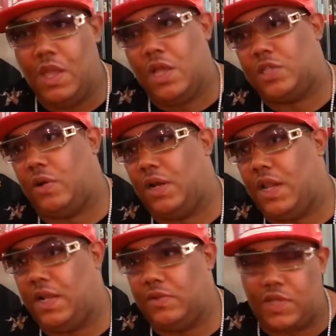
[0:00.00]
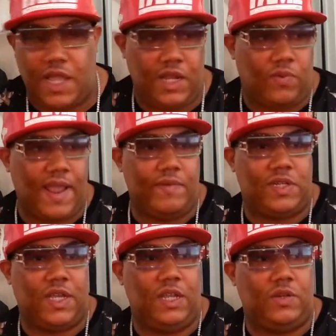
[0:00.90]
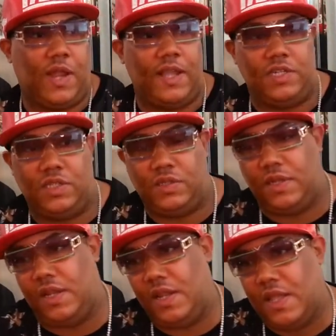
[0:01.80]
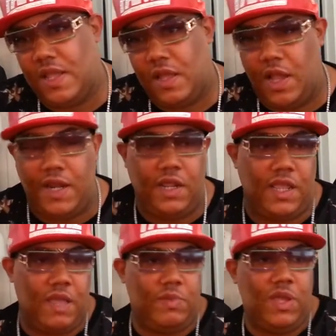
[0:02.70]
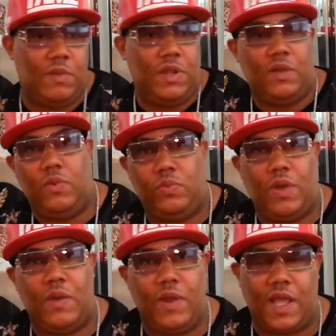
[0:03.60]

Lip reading: So the nigga was like, gravitate, like just, hey, nigga, hit me up, nigga, whoop, whoop.